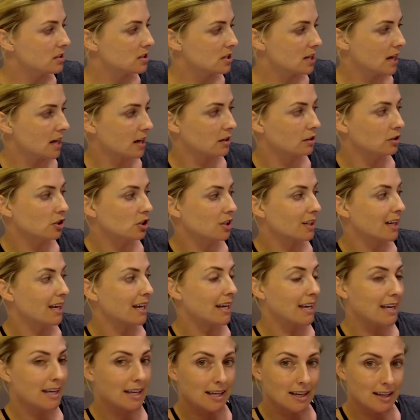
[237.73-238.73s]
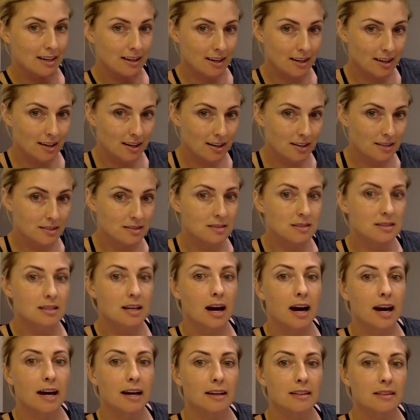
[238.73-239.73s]
take a look
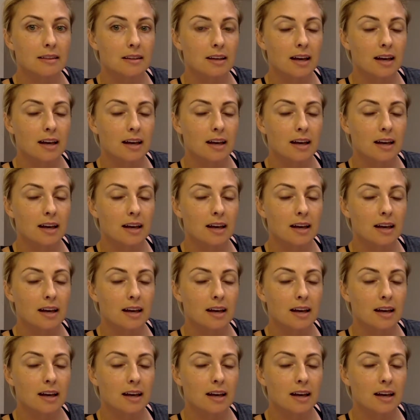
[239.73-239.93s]
inside the